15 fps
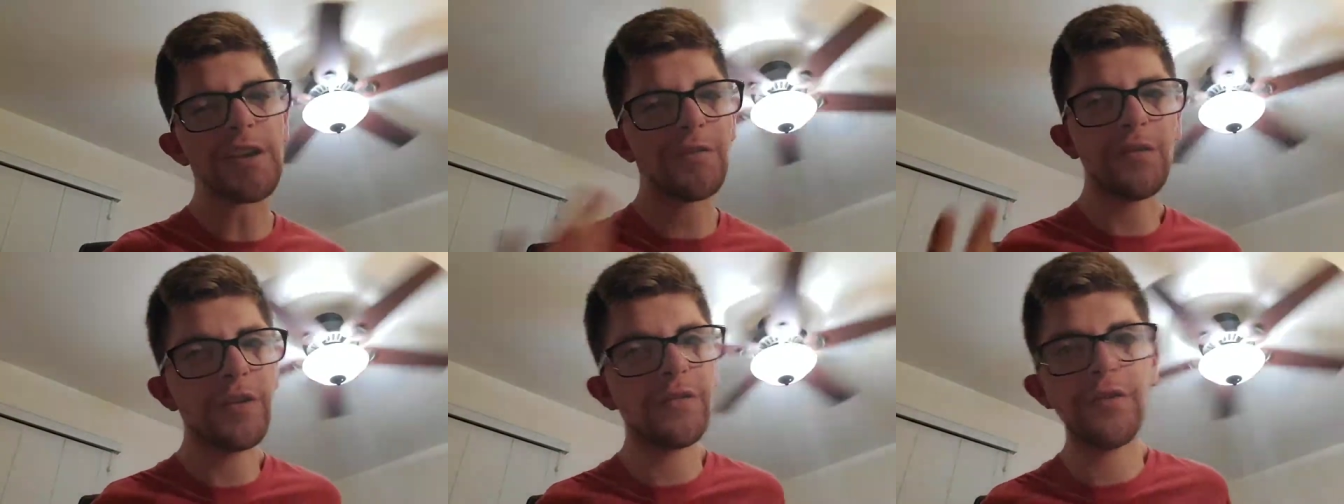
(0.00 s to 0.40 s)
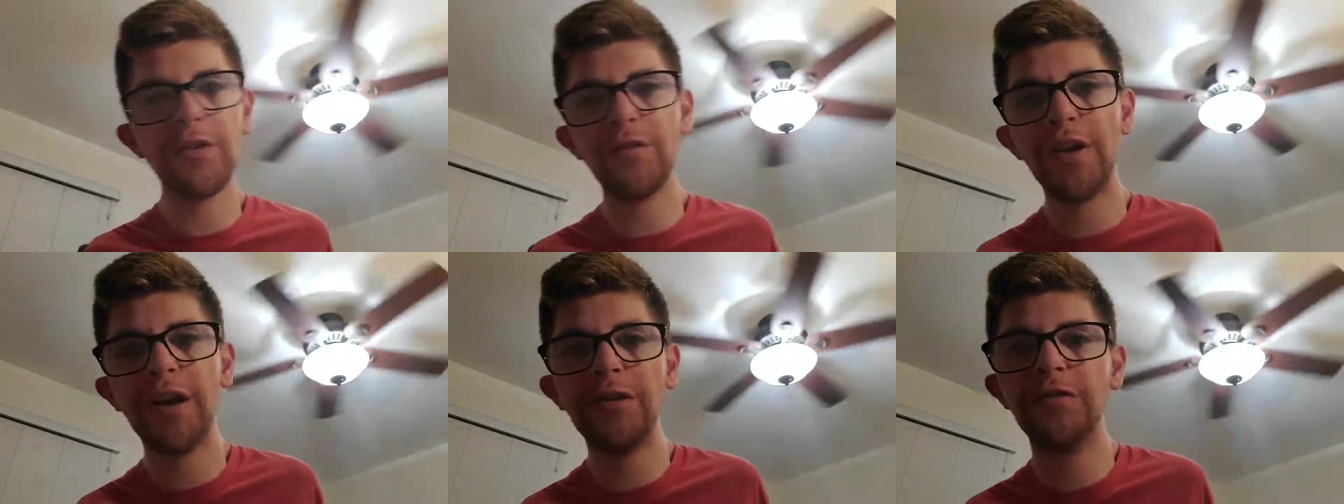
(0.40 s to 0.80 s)

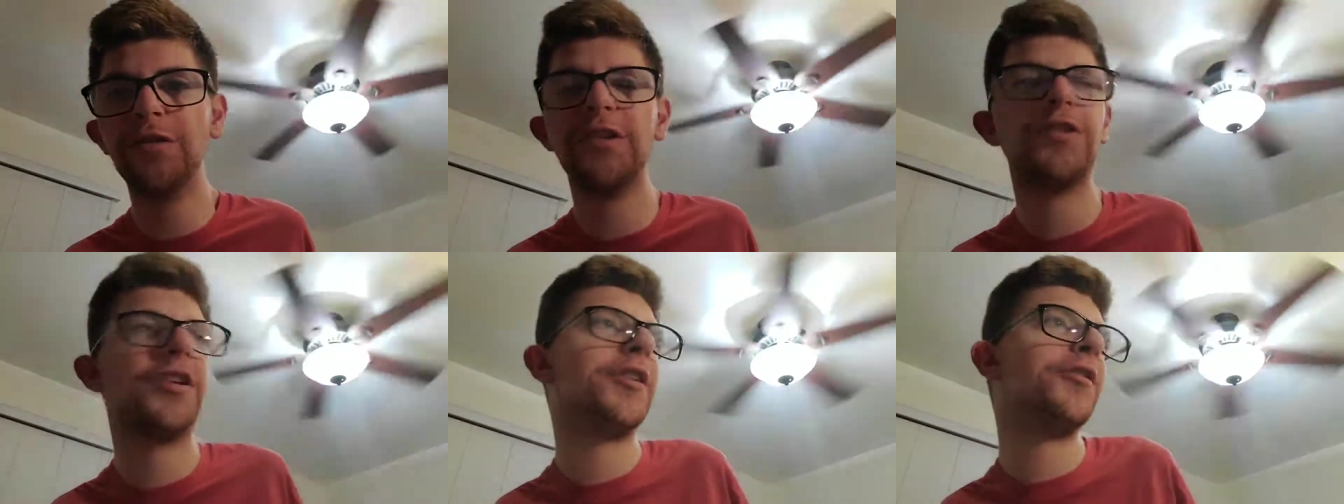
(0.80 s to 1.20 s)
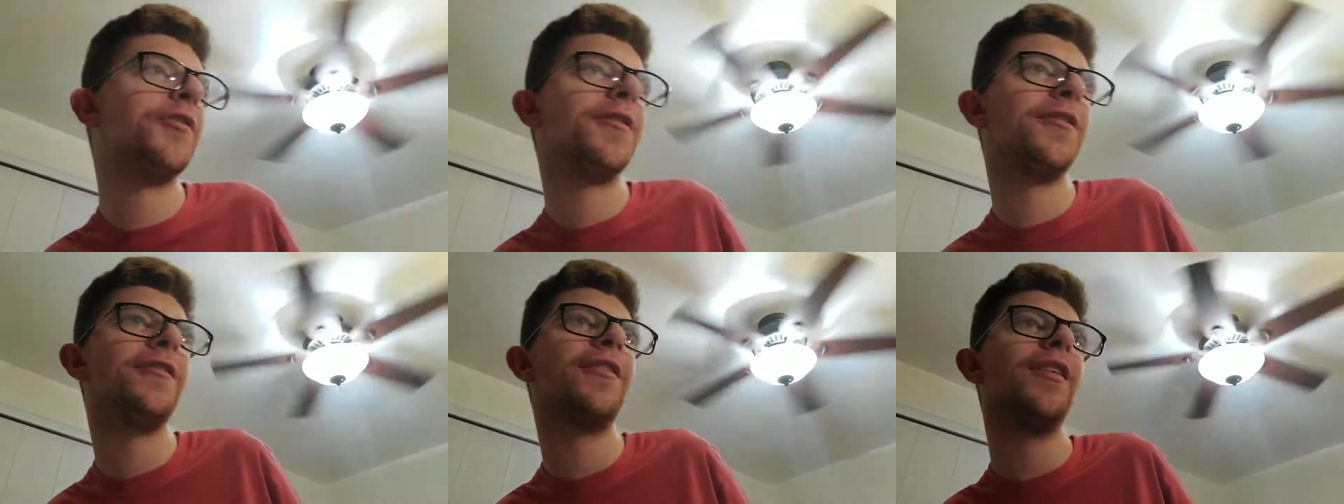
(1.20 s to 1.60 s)
review videos in
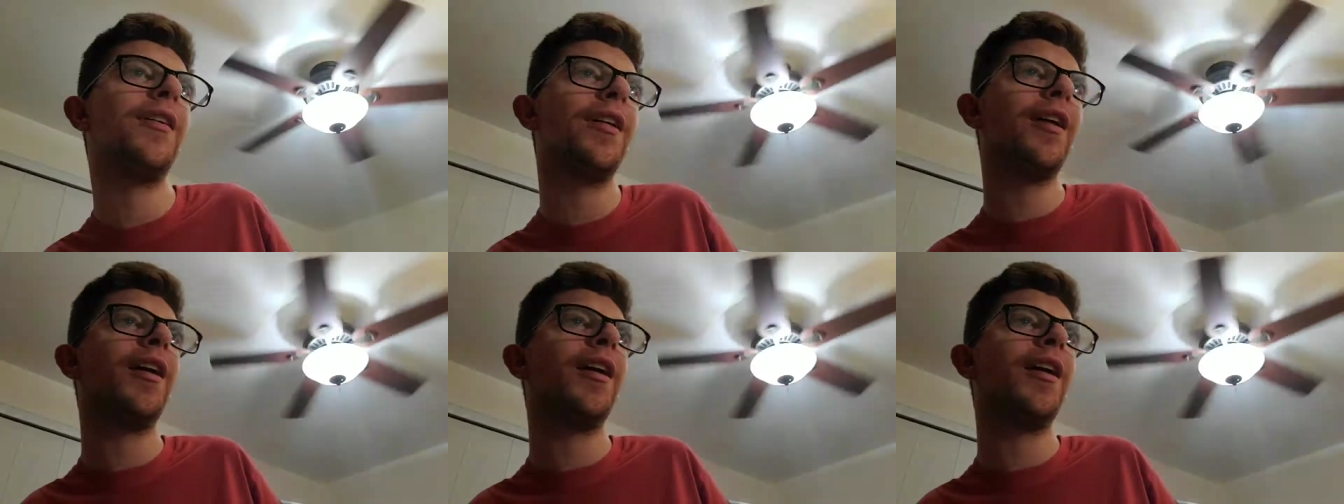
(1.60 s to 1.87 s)
general.